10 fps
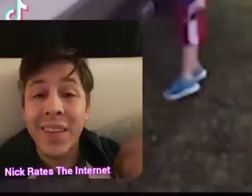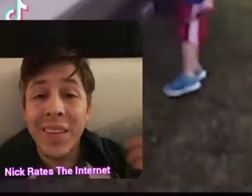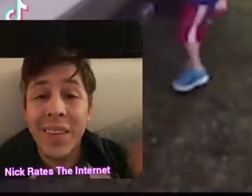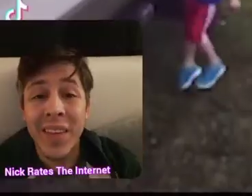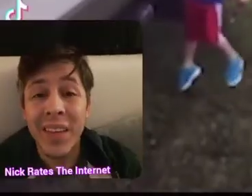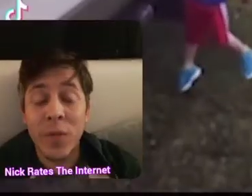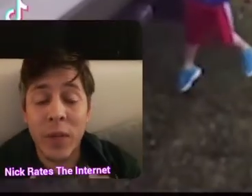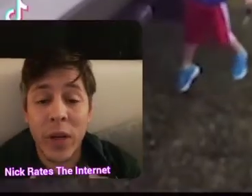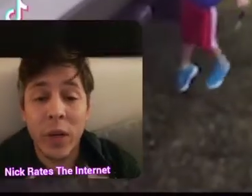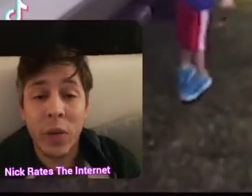This
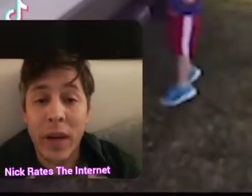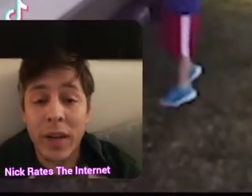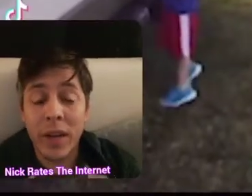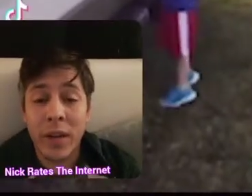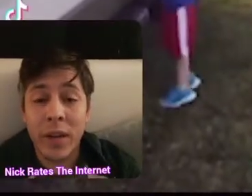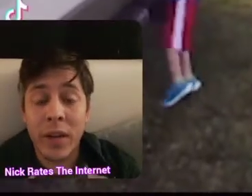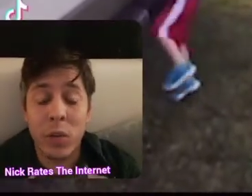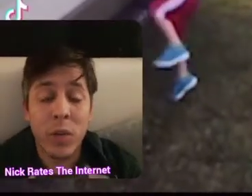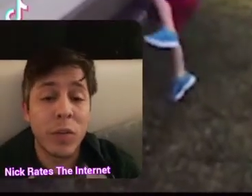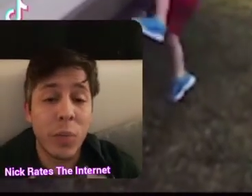video right here
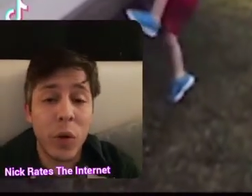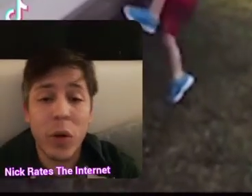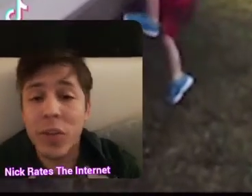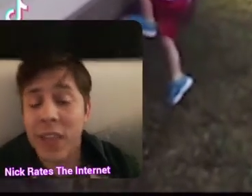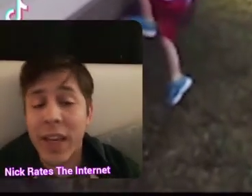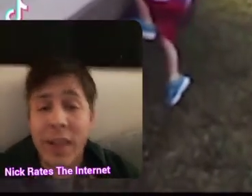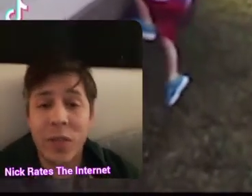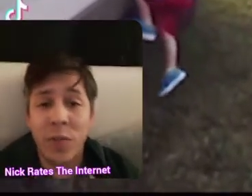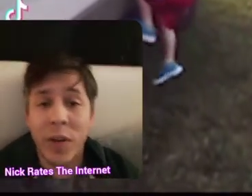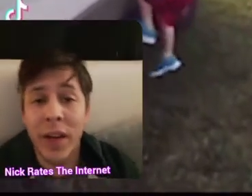was more
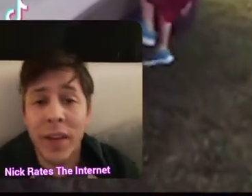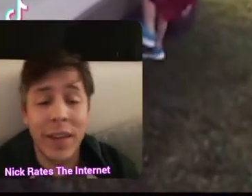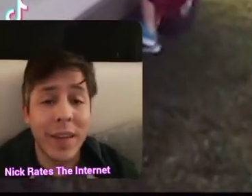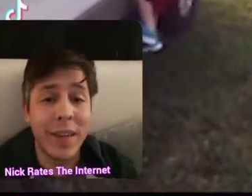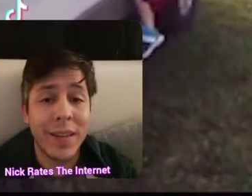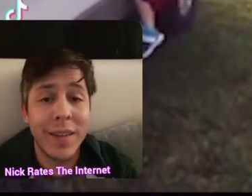satisfying than